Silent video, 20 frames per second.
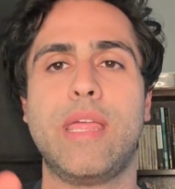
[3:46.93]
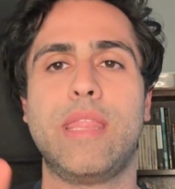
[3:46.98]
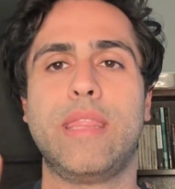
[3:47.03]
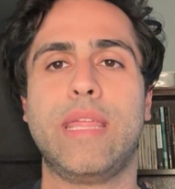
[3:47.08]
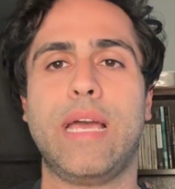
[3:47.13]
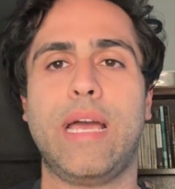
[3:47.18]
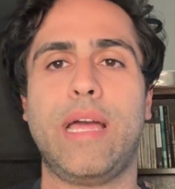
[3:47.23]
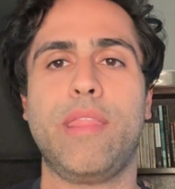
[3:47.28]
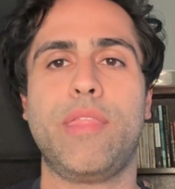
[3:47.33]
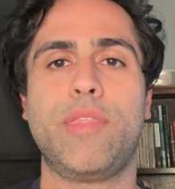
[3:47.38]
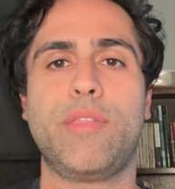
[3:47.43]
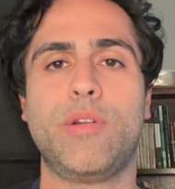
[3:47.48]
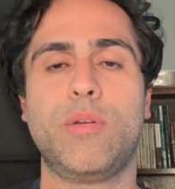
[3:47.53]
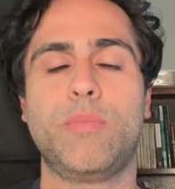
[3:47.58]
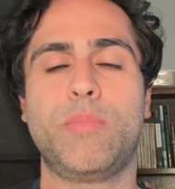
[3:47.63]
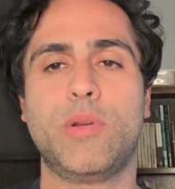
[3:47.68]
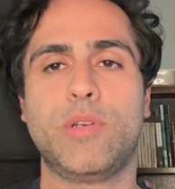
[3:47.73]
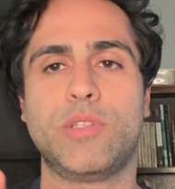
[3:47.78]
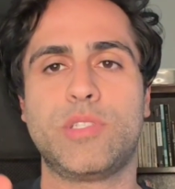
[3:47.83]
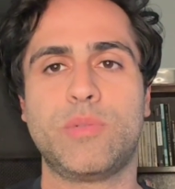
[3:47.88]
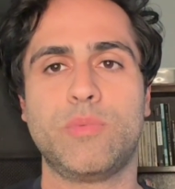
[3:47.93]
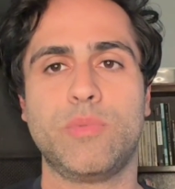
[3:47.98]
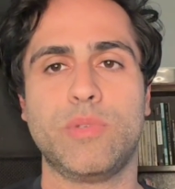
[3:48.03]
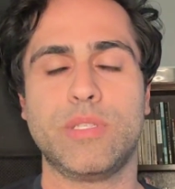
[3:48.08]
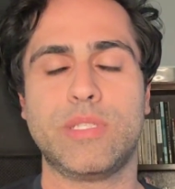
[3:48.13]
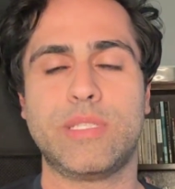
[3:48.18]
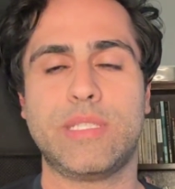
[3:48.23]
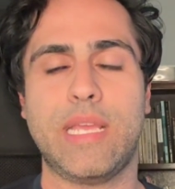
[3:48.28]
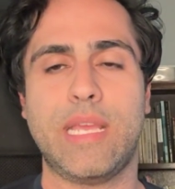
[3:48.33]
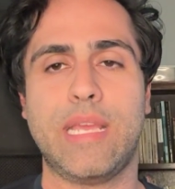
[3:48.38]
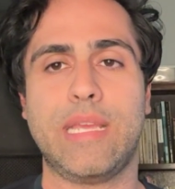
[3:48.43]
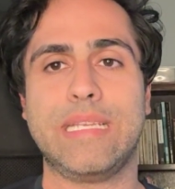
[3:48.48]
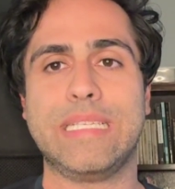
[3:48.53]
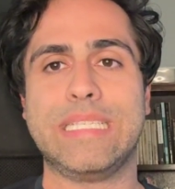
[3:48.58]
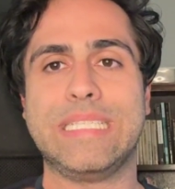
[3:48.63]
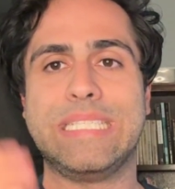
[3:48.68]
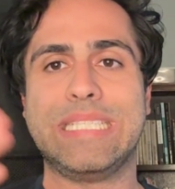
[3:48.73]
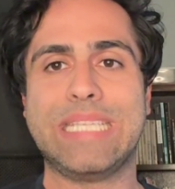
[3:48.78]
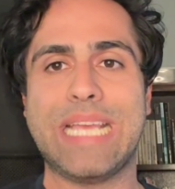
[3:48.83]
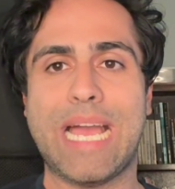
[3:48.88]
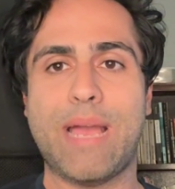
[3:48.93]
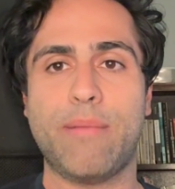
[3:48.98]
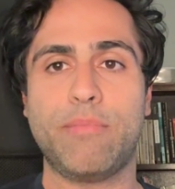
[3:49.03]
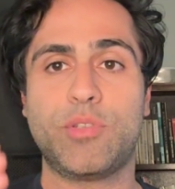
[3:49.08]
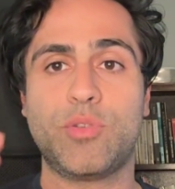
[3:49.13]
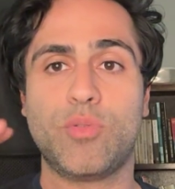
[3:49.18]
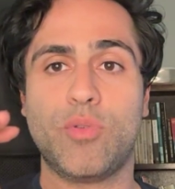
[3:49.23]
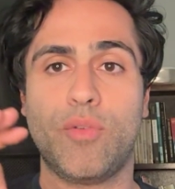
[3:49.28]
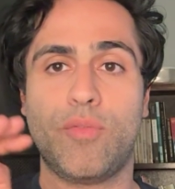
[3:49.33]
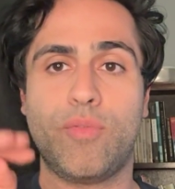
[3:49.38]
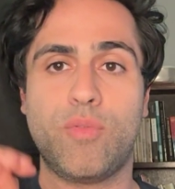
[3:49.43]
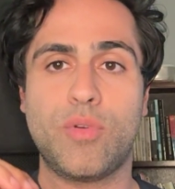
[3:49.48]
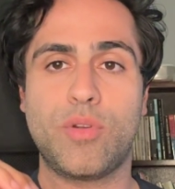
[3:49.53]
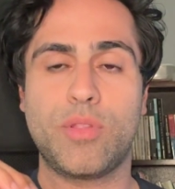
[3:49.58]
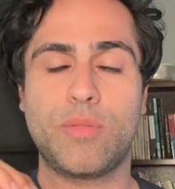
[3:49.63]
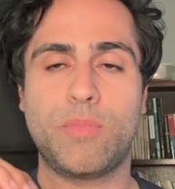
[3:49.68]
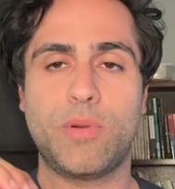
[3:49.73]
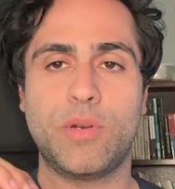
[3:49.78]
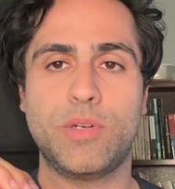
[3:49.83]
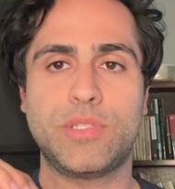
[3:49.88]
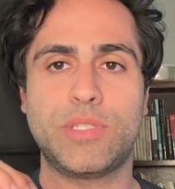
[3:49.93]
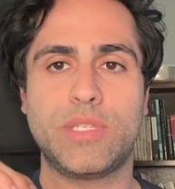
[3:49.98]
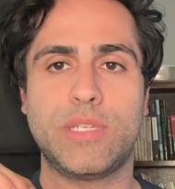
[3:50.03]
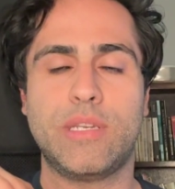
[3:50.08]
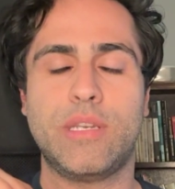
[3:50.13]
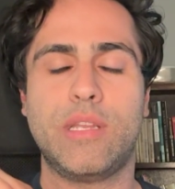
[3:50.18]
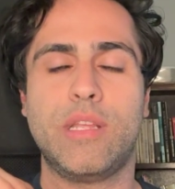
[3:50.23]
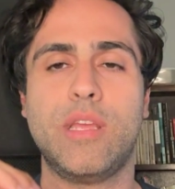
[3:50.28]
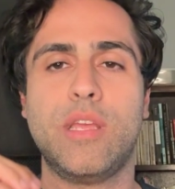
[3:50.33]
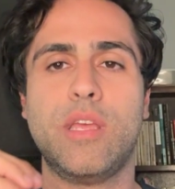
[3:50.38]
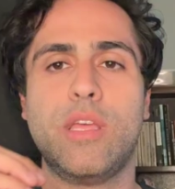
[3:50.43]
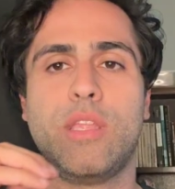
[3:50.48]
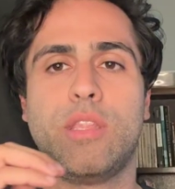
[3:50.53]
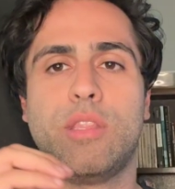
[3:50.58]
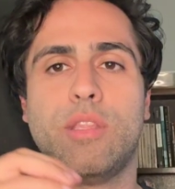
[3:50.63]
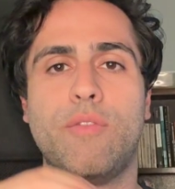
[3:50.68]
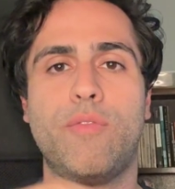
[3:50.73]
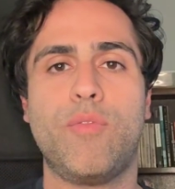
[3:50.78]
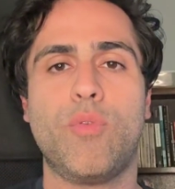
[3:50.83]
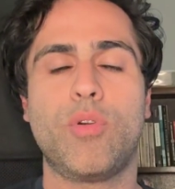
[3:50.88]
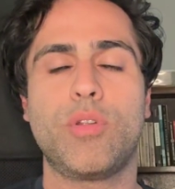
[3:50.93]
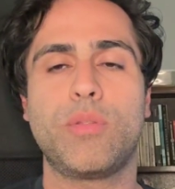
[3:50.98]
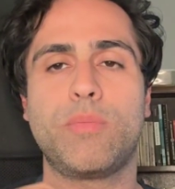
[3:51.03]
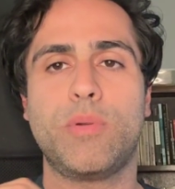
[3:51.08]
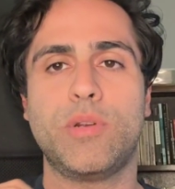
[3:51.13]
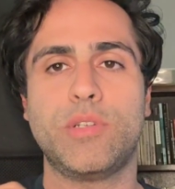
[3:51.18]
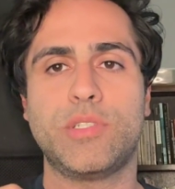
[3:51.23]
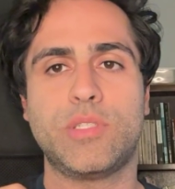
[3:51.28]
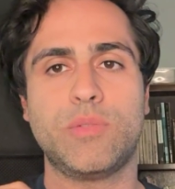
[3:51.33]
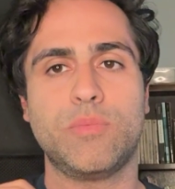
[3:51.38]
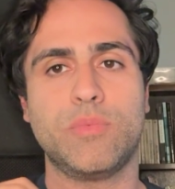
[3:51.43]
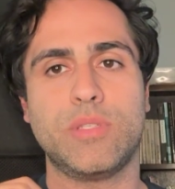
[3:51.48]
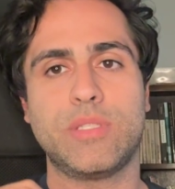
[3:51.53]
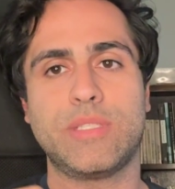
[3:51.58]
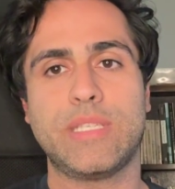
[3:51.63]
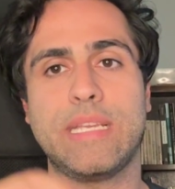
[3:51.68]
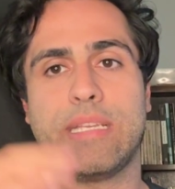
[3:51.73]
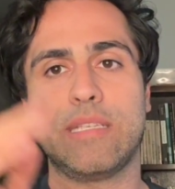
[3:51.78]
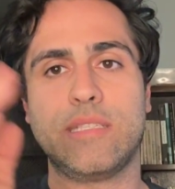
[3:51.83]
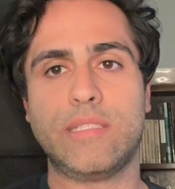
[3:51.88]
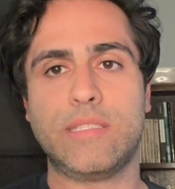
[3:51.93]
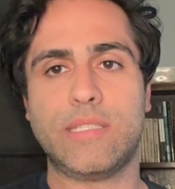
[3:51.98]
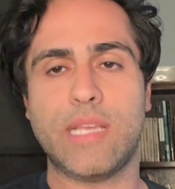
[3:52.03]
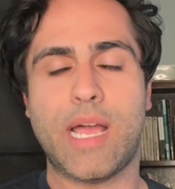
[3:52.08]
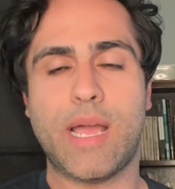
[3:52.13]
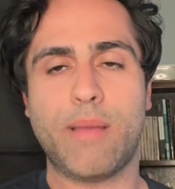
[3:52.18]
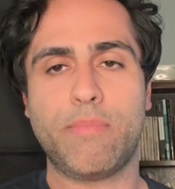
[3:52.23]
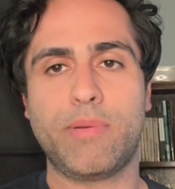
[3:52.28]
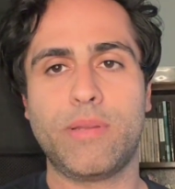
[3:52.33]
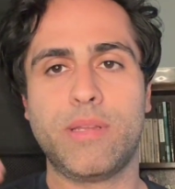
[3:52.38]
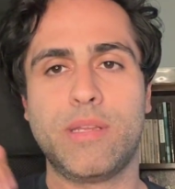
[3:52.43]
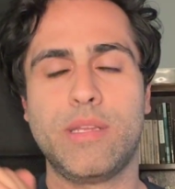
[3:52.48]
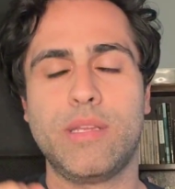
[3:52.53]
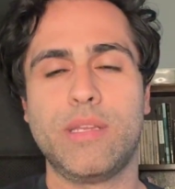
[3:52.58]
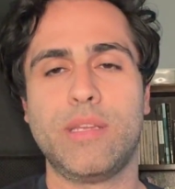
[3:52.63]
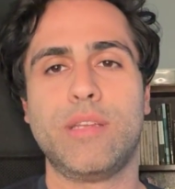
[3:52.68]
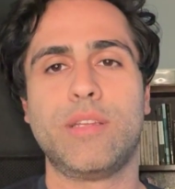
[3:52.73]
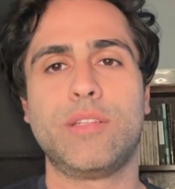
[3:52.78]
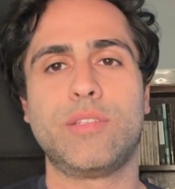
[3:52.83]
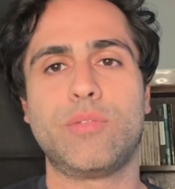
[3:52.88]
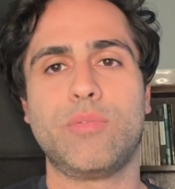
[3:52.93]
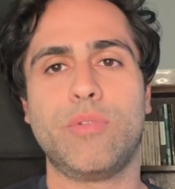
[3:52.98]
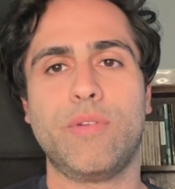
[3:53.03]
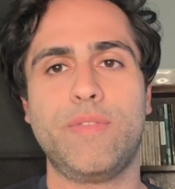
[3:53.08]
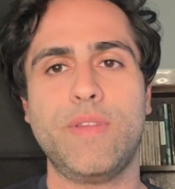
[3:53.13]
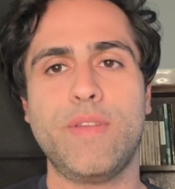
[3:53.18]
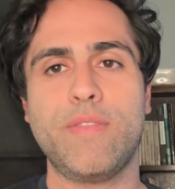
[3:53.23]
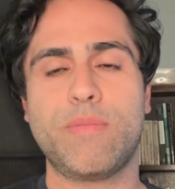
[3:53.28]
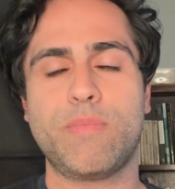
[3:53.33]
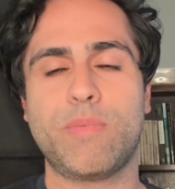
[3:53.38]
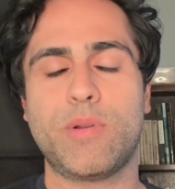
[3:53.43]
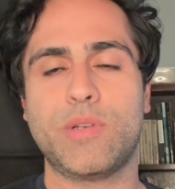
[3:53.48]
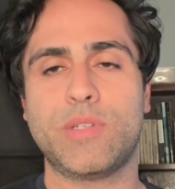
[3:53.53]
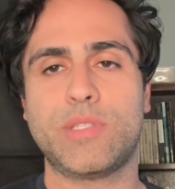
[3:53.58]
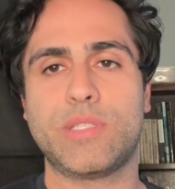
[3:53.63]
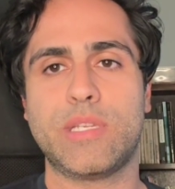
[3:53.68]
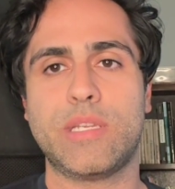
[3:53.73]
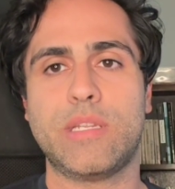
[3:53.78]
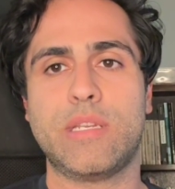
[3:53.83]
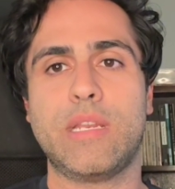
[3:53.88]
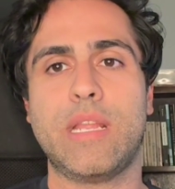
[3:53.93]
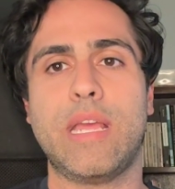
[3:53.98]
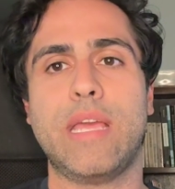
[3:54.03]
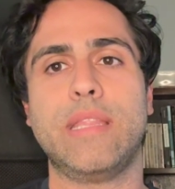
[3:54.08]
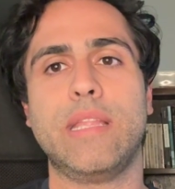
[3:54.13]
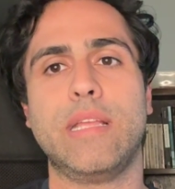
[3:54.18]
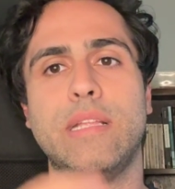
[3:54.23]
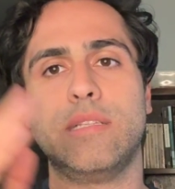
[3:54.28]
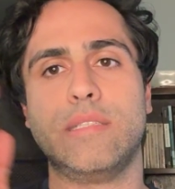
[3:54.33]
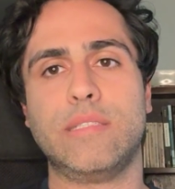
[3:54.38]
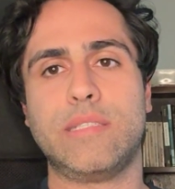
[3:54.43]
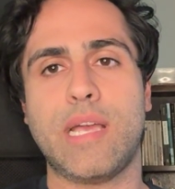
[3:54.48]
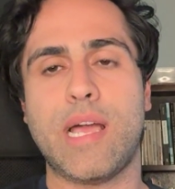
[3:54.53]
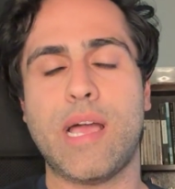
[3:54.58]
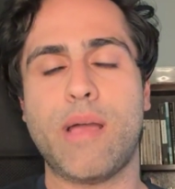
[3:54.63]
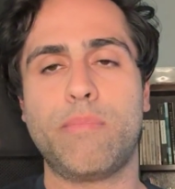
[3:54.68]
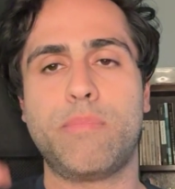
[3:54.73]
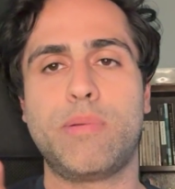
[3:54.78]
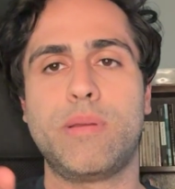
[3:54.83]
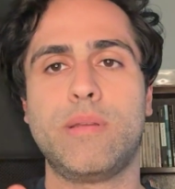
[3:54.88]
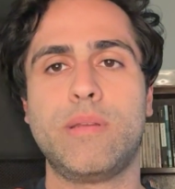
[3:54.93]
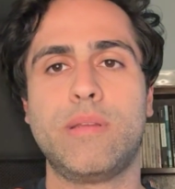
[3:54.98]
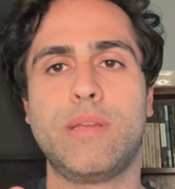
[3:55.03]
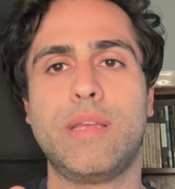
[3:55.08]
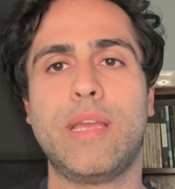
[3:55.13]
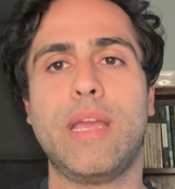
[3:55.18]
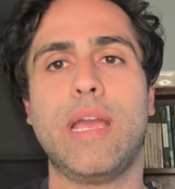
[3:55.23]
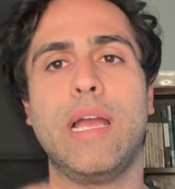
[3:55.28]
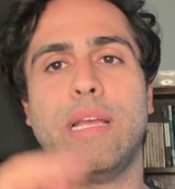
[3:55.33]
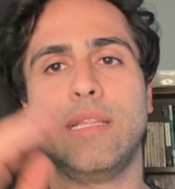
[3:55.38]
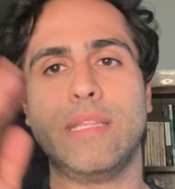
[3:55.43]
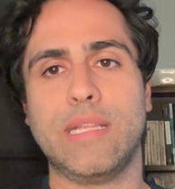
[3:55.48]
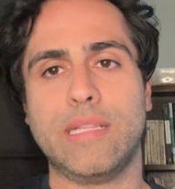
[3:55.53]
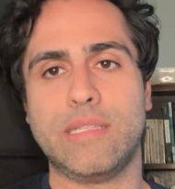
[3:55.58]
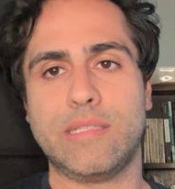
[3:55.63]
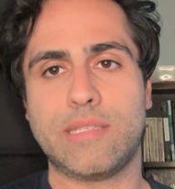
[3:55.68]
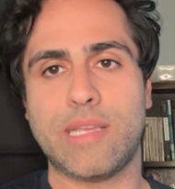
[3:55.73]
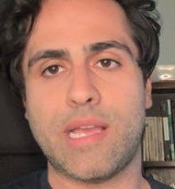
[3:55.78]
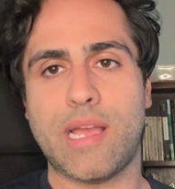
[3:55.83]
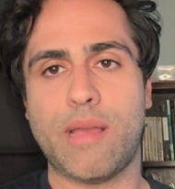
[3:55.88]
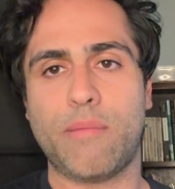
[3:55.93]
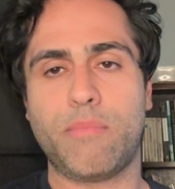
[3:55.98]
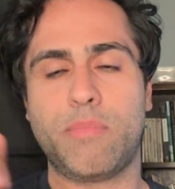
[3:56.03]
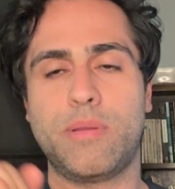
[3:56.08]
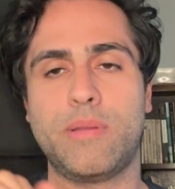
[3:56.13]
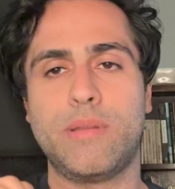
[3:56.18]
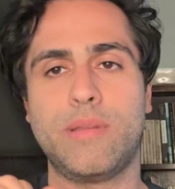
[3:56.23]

That third person will say zap to a fourth person. The fourth person will say zop to a fifth person, and then zop, and then zop,